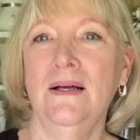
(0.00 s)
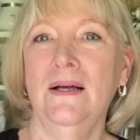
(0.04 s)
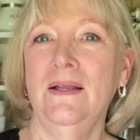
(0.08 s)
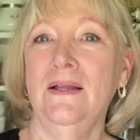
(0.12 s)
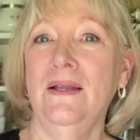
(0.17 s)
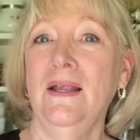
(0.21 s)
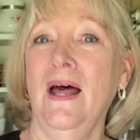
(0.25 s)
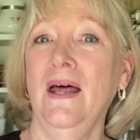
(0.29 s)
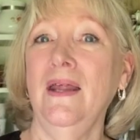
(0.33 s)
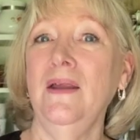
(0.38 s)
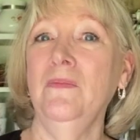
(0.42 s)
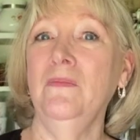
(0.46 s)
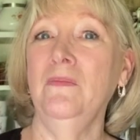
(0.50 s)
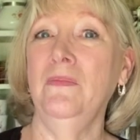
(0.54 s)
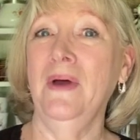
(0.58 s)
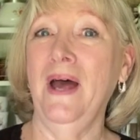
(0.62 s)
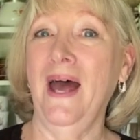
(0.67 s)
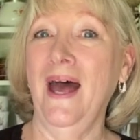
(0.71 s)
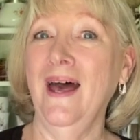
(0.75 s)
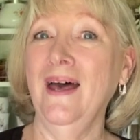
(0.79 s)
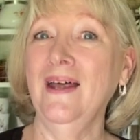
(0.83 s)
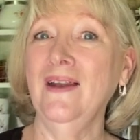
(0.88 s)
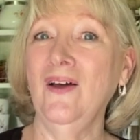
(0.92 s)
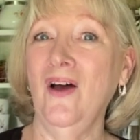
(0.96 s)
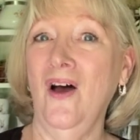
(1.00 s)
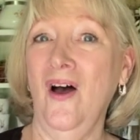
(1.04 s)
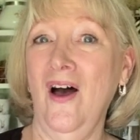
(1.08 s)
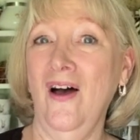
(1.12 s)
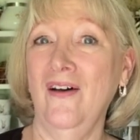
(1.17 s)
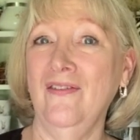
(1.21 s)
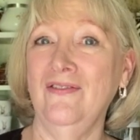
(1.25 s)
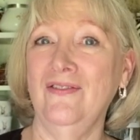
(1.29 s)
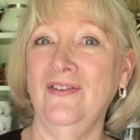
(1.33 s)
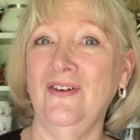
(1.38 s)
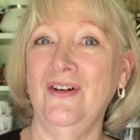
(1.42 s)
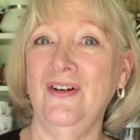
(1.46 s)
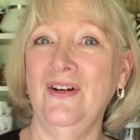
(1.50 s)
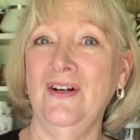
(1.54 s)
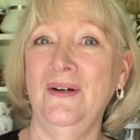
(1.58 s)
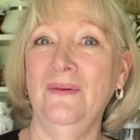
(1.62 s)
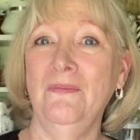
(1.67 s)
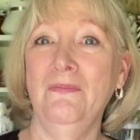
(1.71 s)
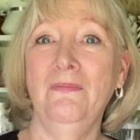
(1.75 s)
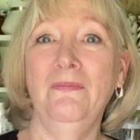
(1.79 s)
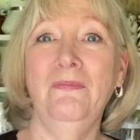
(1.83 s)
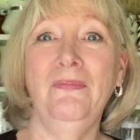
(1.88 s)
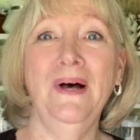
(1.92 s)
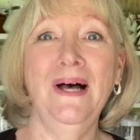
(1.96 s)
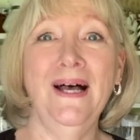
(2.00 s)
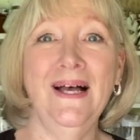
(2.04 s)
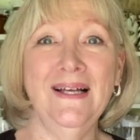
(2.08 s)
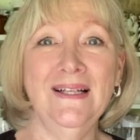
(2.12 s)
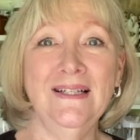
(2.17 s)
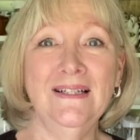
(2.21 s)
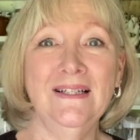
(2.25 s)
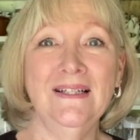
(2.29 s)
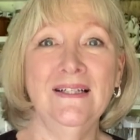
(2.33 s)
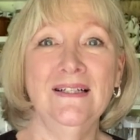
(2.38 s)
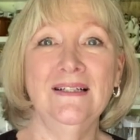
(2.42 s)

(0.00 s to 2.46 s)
Not a bad offer, but